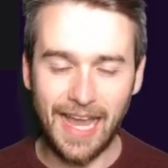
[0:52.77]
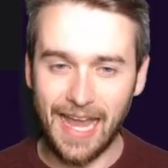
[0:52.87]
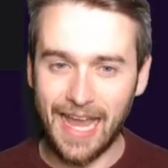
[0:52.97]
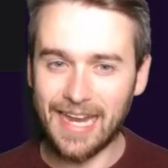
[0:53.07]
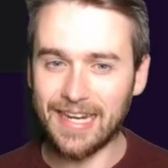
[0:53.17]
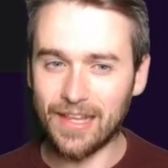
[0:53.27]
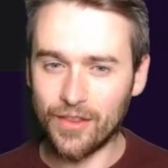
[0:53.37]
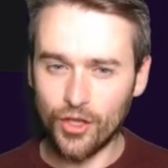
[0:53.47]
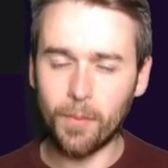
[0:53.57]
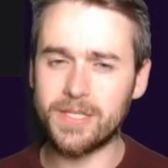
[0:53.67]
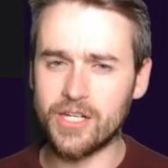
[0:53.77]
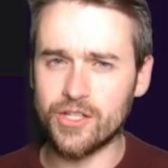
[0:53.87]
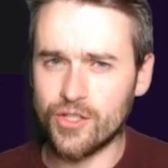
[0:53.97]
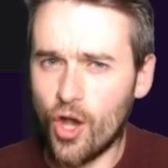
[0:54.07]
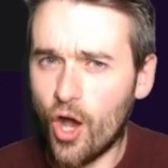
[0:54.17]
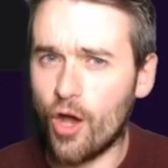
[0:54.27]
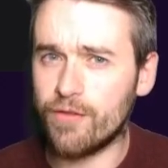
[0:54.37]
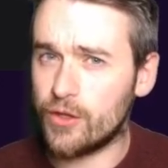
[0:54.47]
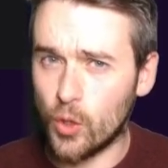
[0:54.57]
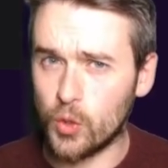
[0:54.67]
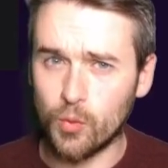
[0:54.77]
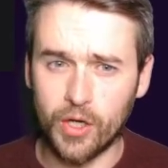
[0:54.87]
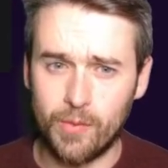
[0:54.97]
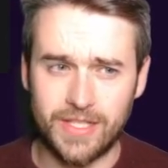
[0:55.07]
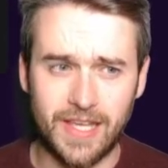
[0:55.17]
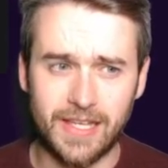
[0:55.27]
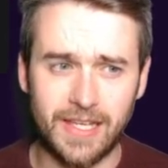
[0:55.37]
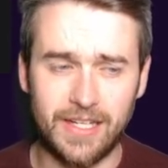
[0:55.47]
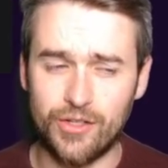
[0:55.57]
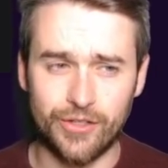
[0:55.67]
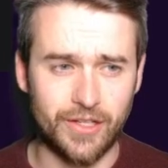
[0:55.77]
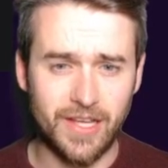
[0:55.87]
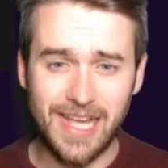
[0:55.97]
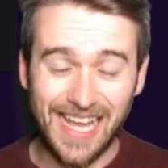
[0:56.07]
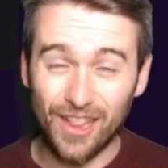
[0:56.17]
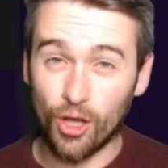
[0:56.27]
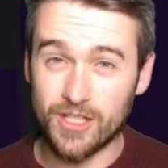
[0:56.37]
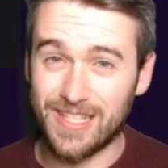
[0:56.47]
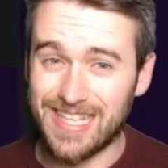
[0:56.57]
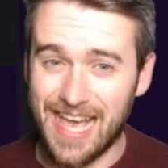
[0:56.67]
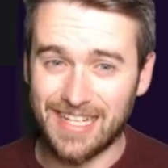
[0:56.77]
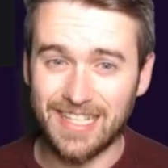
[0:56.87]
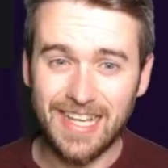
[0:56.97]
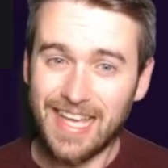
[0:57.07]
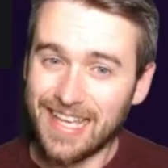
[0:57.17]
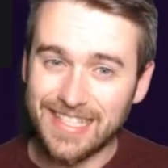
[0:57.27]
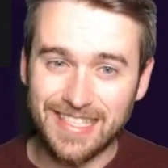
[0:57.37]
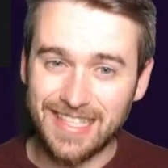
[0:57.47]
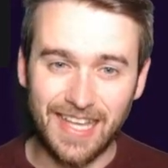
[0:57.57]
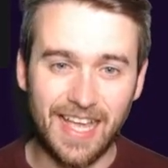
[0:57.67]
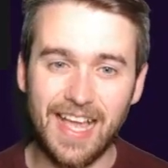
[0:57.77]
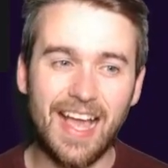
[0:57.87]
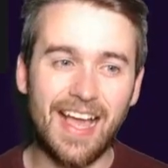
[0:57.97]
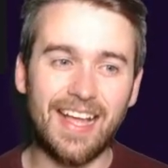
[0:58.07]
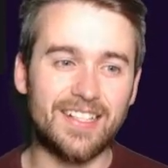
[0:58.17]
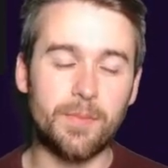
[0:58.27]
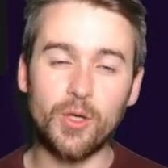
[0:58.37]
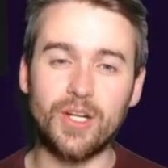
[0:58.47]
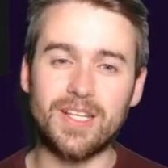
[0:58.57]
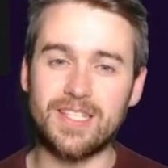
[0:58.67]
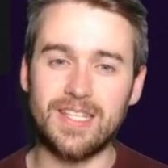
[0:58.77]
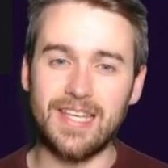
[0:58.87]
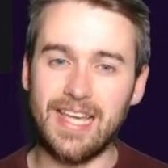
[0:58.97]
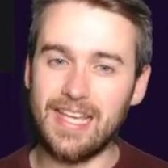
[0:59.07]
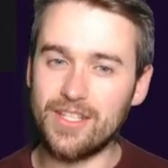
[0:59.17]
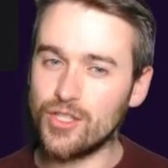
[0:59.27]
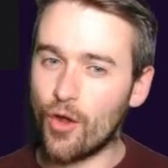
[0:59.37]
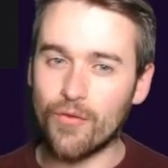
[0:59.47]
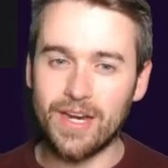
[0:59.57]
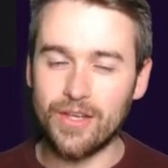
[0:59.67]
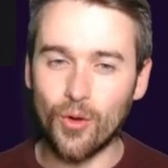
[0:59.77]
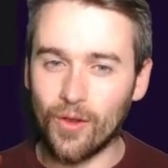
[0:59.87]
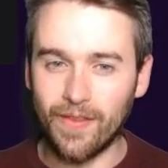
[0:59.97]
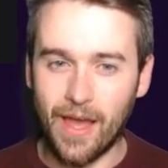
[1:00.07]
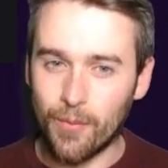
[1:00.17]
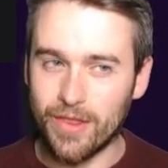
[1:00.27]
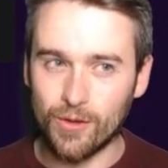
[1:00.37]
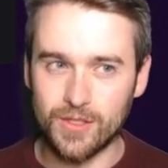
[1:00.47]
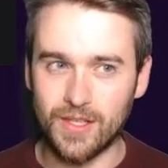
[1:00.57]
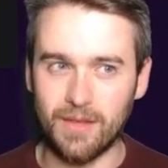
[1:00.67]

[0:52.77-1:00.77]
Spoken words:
in the opposition's half. I don't know what he was thinking. He lost his head. To be honest, he's not really all there with us at the